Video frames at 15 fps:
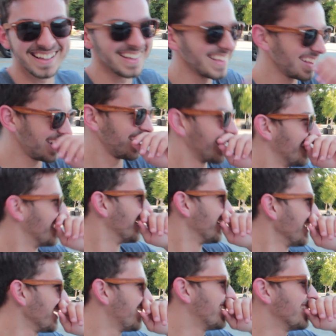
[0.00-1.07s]
Wonder!
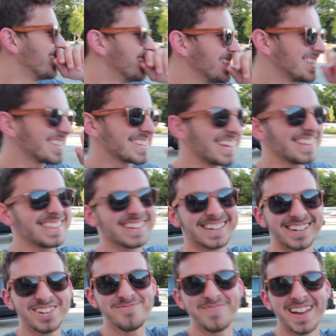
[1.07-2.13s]
We just got the
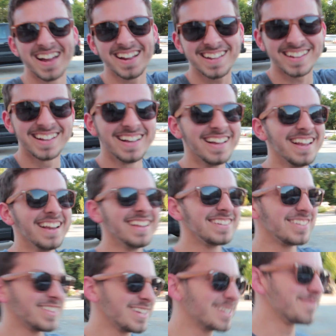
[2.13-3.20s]
car back
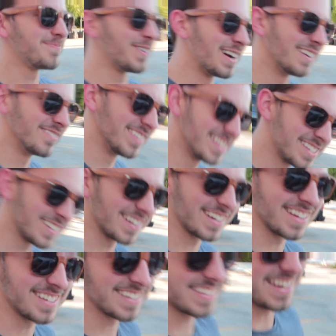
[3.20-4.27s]
to the apartment, so I
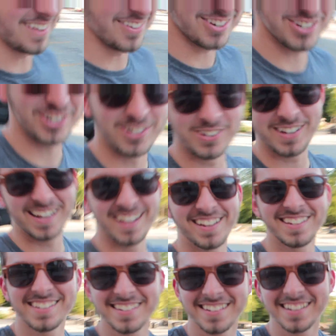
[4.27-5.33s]
guess it's time to show you
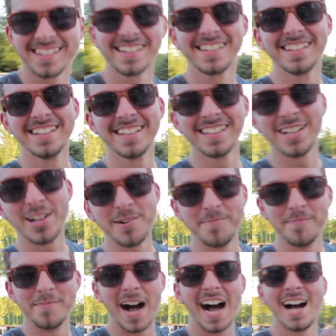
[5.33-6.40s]
guys
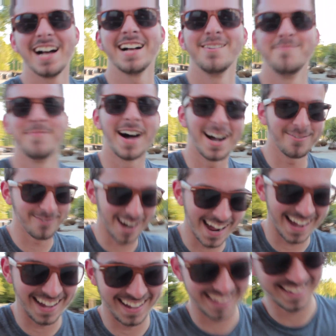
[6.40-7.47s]
my
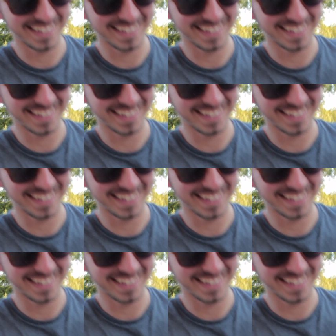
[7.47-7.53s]
ride.